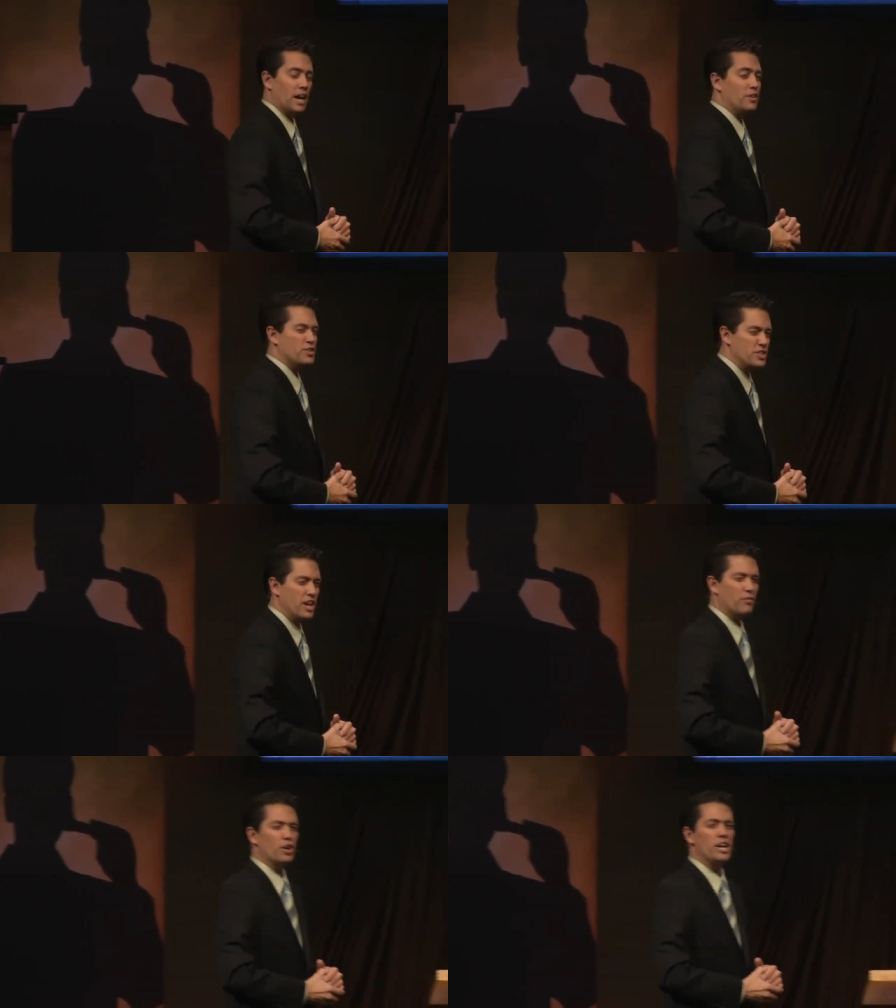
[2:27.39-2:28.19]
And there's
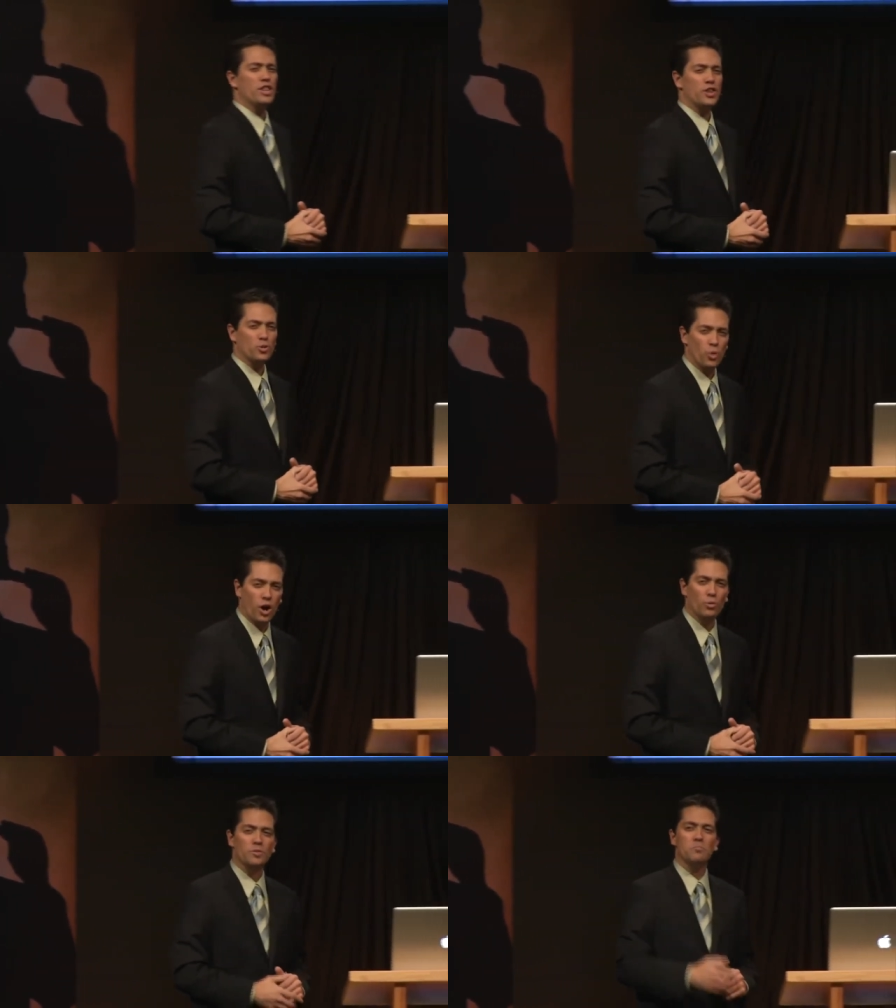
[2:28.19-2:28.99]
never anything
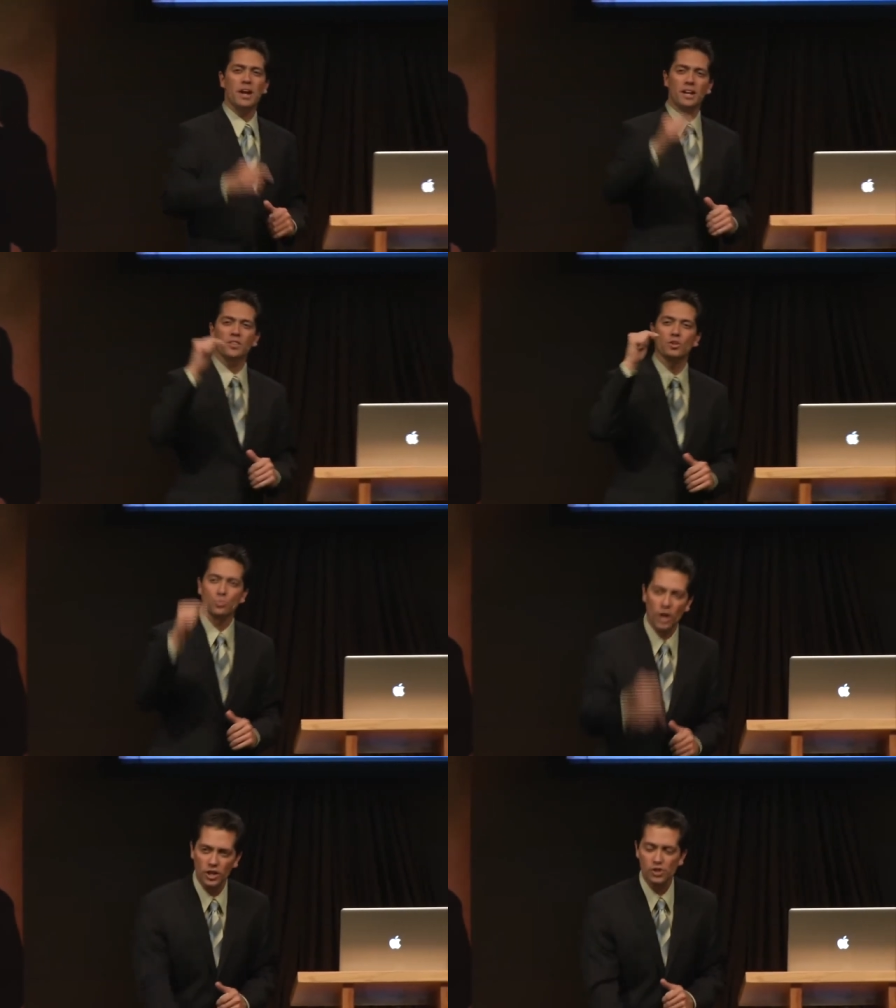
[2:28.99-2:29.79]
wrong with making the
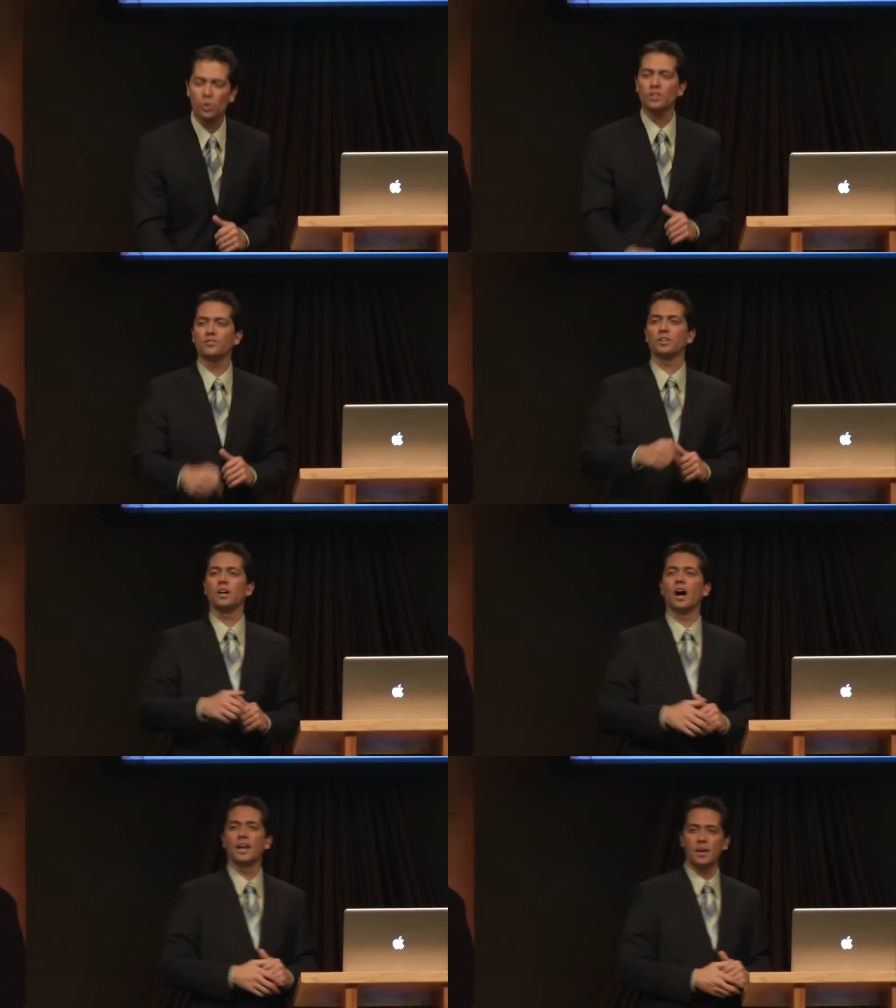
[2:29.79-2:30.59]
right choice for
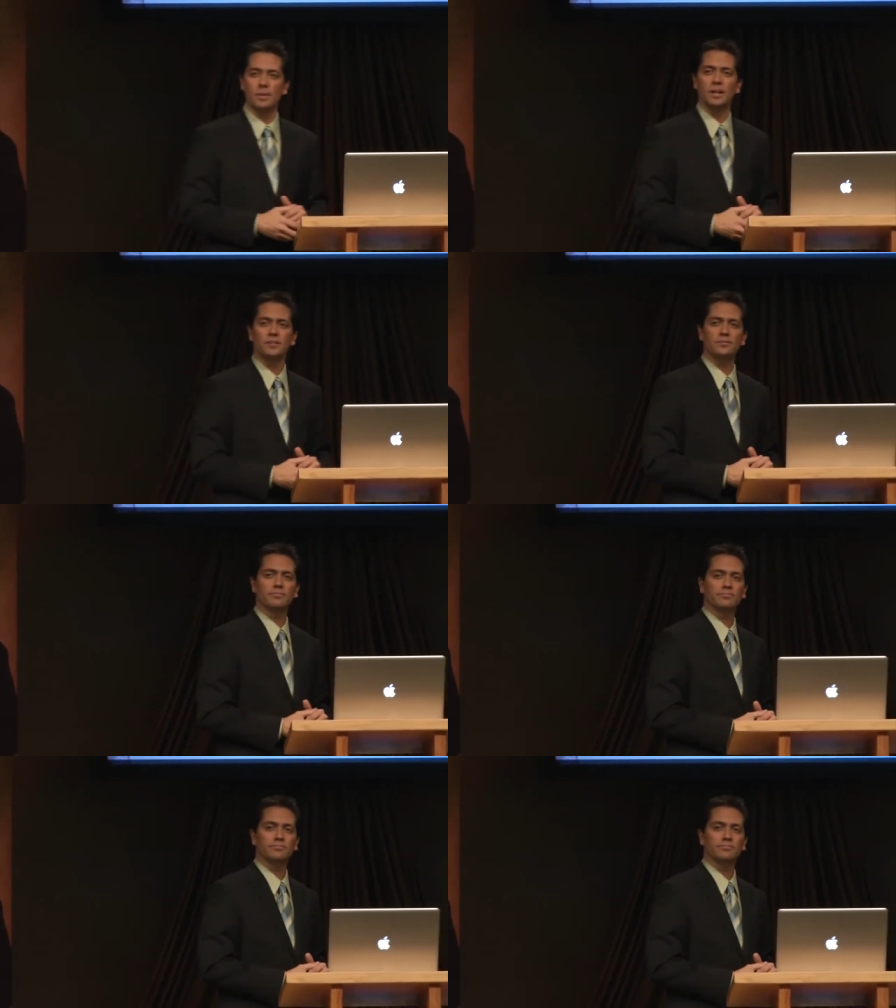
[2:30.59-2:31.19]
God. Amen?